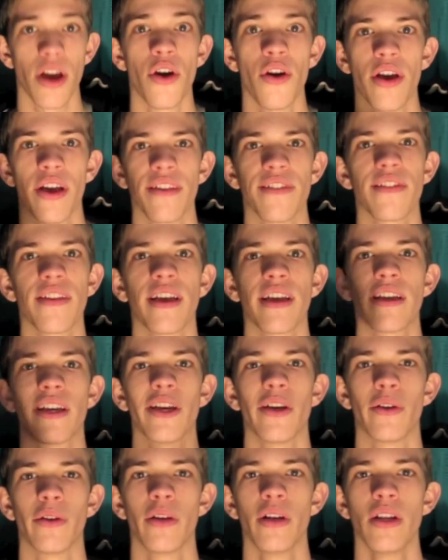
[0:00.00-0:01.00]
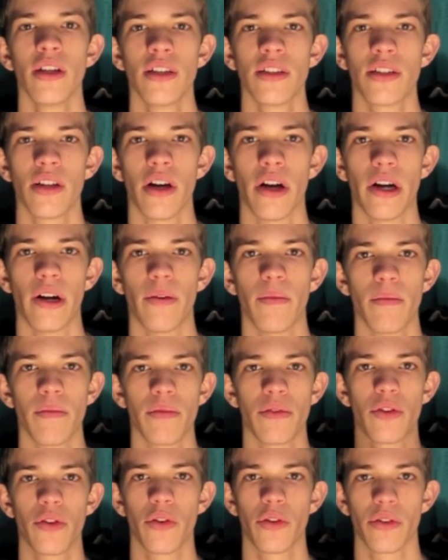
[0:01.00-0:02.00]
Oh, yes, thank you. So,
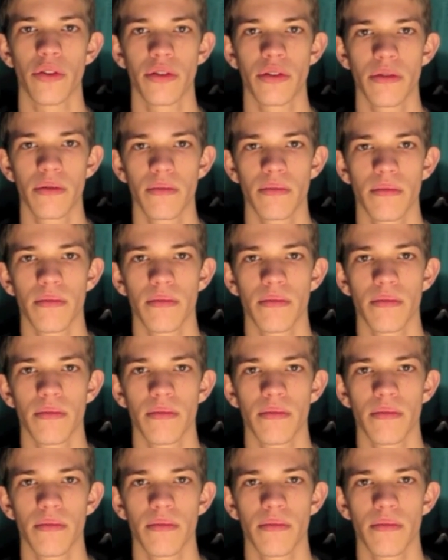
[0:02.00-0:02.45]
toodles.